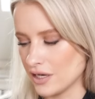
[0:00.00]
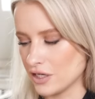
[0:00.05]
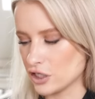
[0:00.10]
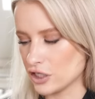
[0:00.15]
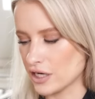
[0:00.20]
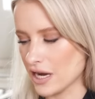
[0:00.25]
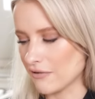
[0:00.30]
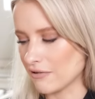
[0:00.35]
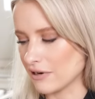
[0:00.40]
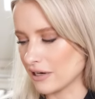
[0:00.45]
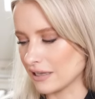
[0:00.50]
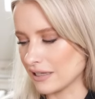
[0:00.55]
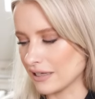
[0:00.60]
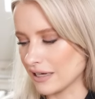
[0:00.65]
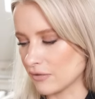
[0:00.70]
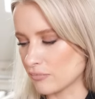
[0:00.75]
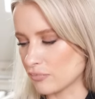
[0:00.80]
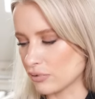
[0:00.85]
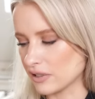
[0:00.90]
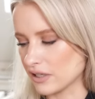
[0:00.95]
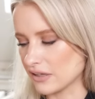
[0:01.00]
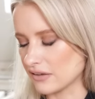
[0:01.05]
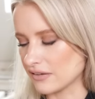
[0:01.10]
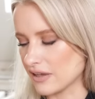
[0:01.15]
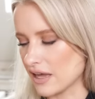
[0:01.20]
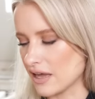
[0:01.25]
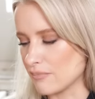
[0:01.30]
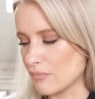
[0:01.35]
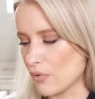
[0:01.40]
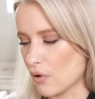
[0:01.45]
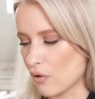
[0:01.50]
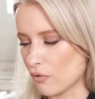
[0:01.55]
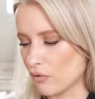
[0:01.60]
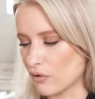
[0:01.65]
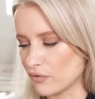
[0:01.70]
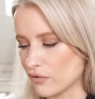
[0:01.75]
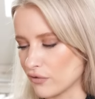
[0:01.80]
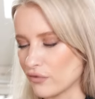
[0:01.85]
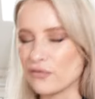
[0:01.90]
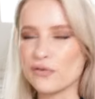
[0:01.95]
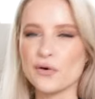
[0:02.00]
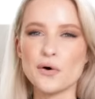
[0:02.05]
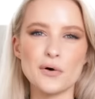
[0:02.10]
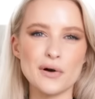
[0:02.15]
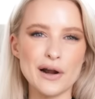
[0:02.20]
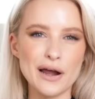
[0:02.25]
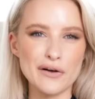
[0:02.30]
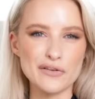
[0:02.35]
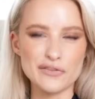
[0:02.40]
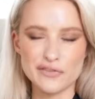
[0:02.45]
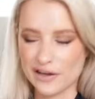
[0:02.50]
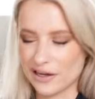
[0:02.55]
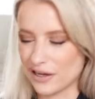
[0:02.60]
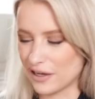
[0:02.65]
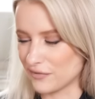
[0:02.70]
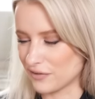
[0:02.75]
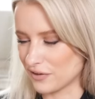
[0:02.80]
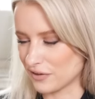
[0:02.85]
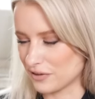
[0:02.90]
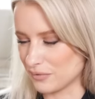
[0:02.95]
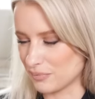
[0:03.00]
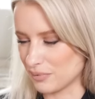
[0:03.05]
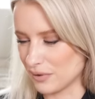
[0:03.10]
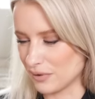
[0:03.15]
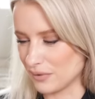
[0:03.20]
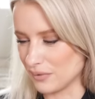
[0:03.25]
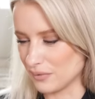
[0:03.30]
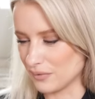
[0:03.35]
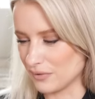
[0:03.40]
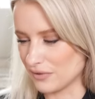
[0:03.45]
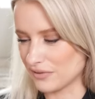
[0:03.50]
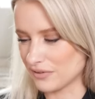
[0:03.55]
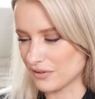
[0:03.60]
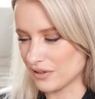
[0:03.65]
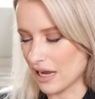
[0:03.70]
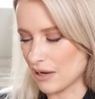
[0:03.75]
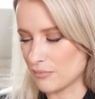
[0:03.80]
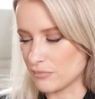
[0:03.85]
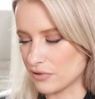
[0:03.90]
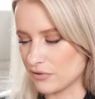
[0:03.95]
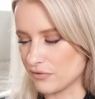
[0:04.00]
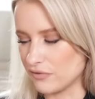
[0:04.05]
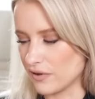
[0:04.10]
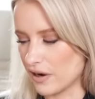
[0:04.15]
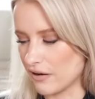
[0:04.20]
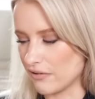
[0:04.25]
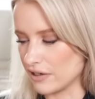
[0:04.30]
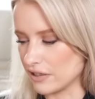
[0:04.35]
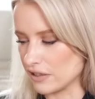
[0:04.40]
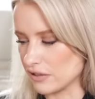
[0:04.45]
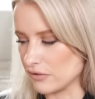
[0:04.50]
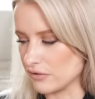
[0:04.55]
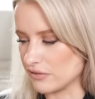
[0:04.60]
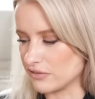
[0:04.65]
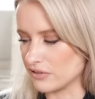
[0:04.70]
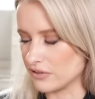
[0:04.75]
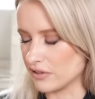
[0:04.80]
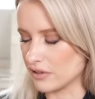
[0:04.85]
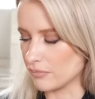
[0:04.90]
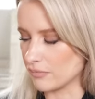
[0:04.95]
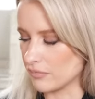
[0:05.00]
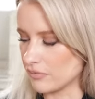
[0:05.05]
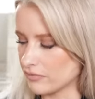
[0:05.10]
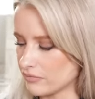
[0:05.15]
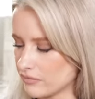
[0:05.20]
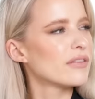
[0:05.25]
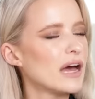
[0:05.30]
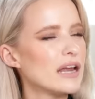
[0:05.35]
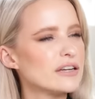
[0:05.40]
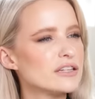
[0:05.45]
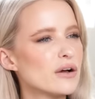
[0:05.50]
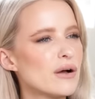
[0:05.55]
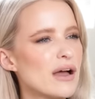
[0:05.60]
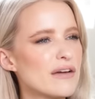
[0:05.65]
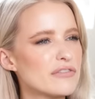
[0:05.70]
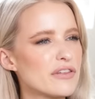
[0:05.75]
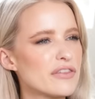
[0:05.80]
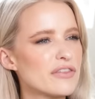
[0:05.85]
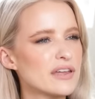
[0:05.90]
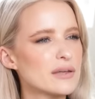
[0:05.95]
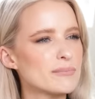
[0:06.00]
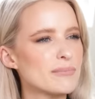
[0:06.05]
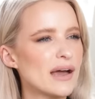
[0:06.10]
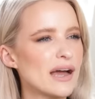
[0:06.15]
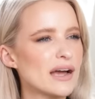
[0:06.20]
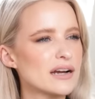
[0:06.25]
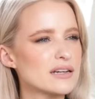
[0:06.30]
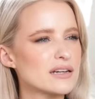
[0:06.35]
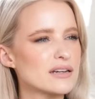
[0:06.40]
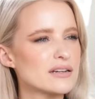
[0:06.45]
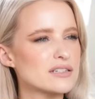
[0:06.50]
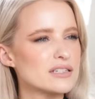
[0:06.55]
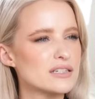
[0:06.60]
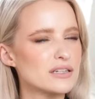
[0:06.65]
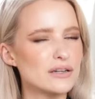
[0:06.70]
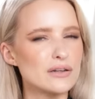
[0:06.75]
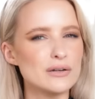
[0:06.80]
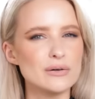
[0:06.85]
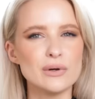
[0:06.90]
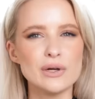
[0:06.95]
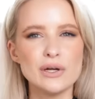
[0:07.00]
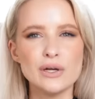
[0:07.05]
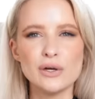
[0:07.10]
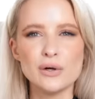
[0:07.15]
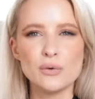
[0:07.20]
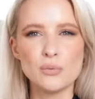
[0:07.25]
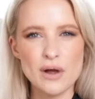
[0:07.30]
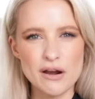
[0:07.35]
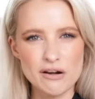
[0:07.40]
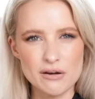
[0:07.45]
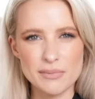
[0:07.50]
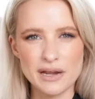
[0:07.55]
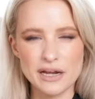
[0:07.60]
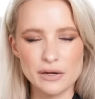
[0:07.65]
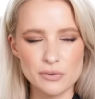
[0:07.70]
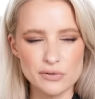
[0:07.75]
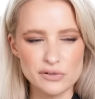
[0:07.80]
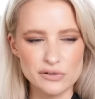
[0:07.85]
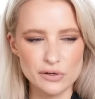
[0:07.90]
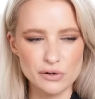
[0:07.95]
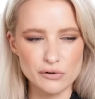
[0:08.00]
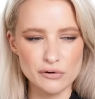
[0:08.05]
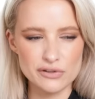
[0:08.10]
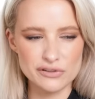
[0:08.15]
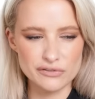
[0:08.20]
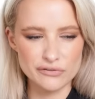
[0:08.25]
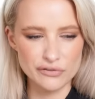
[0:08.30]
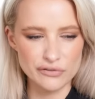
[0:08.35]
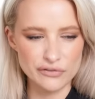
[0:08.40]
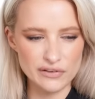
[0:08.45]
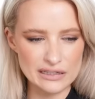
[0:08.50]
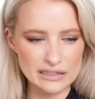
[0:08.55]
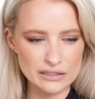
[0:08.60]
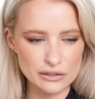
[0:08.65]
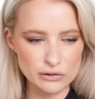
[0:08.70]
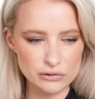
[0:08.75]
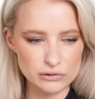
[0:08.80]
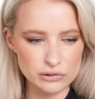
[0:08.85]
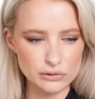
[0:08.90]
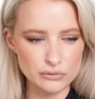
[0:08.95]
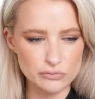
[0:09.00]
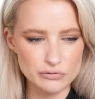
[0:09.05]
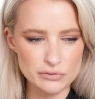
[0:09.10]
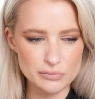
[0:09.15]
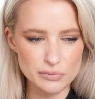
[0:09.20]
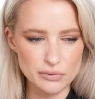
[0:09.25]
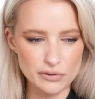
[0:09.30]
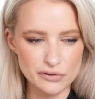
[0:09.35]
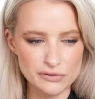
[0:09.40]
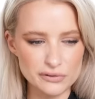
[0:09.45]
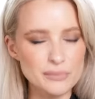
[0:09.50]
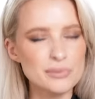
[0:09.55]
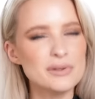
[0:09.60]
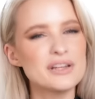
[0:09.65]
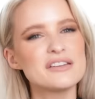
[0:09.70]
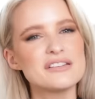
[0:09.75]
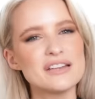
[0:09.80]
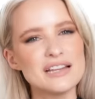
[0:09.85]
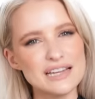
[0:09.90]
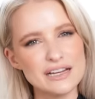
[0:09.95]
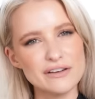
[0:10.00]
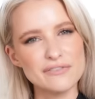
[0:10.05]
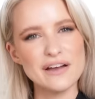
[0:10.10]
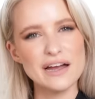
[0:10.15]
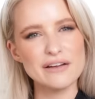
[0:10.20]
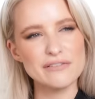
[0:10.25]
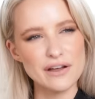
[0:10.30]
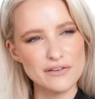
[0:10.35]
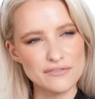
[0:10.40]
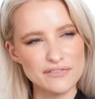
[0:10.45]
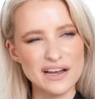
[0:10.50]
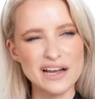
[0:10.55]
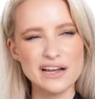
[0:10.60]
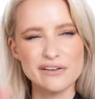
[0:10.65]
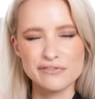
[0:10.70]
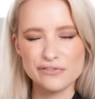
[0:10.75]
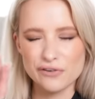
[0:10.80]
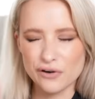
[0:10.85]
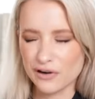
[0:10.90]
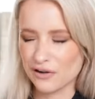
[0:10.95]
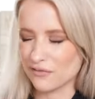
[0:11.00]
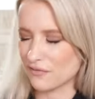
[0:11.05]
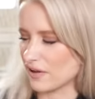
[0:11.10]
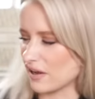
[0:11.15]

Generically, I'd probably say more of a four out of five, I suppose. I'm just very used to them. I don't ever think back to wearing my Aquazzuras and feeling uncomfortable. So I'd probably say like a five out of five, four out of